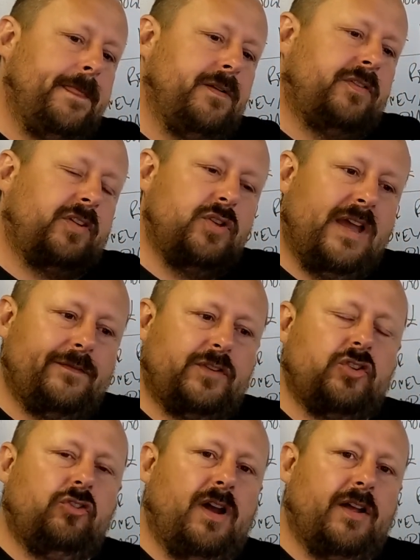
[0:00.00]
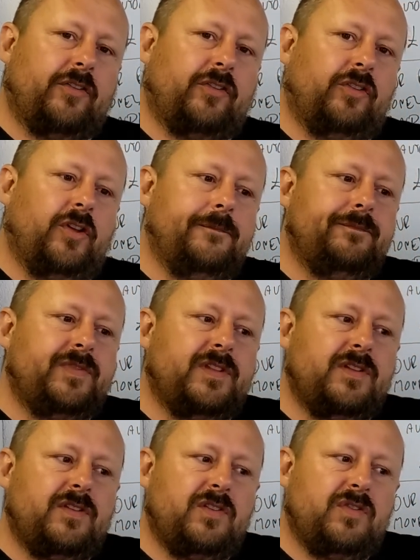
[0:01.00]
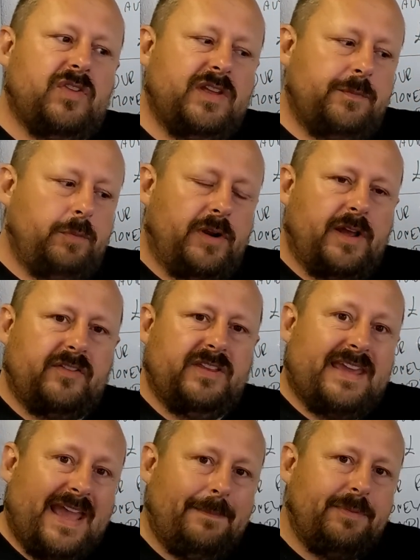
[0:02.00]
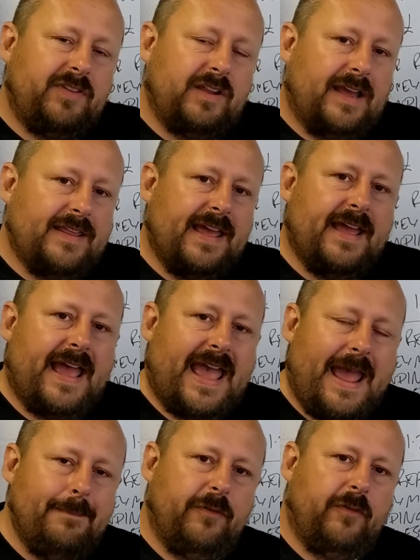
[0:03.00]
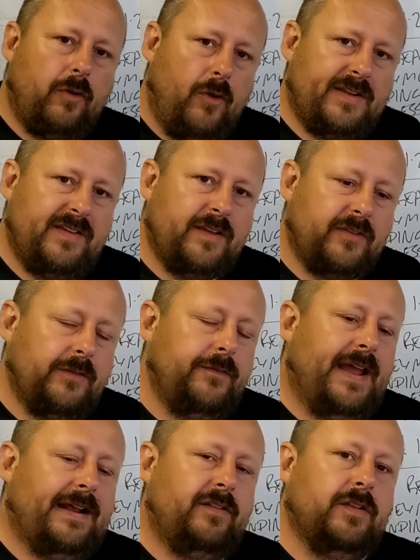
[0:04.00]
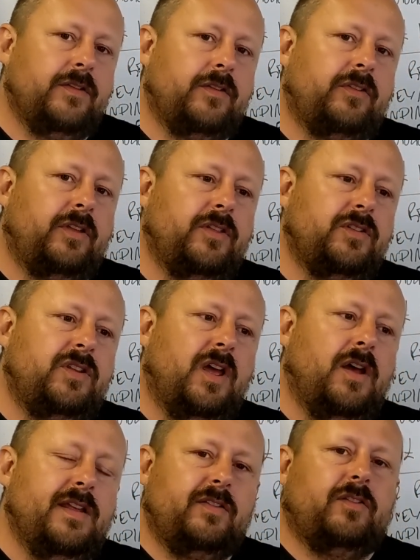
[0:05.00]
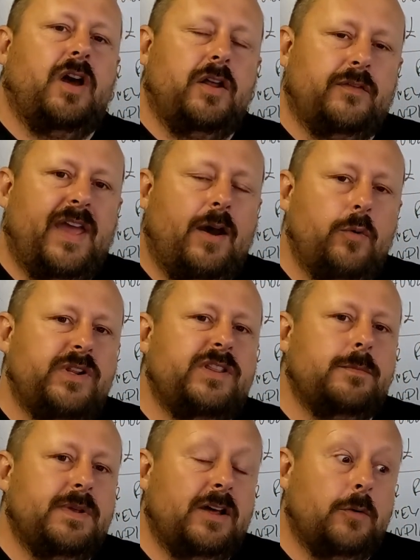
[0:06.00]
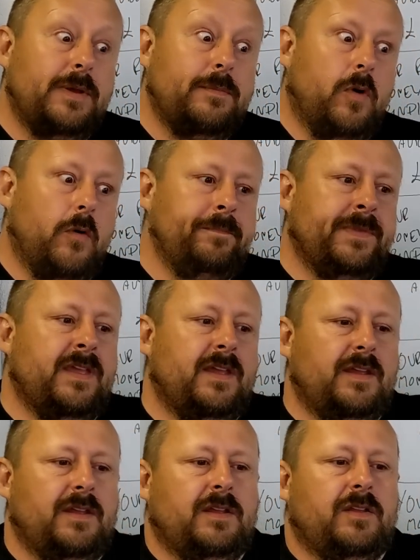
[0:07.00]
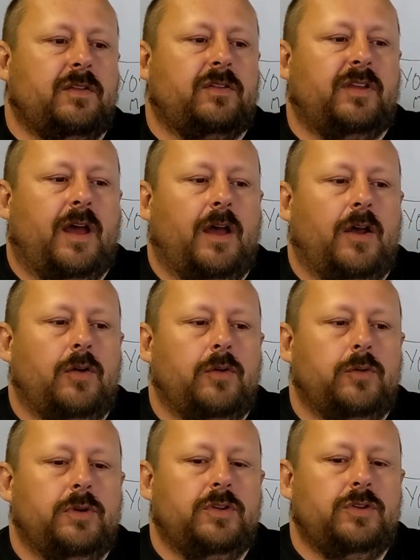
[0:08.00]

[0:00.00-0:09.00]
So you have to trust that these products encapsulate that amphoretic surfactants, so the dirt is kind of held in them a little bit more. So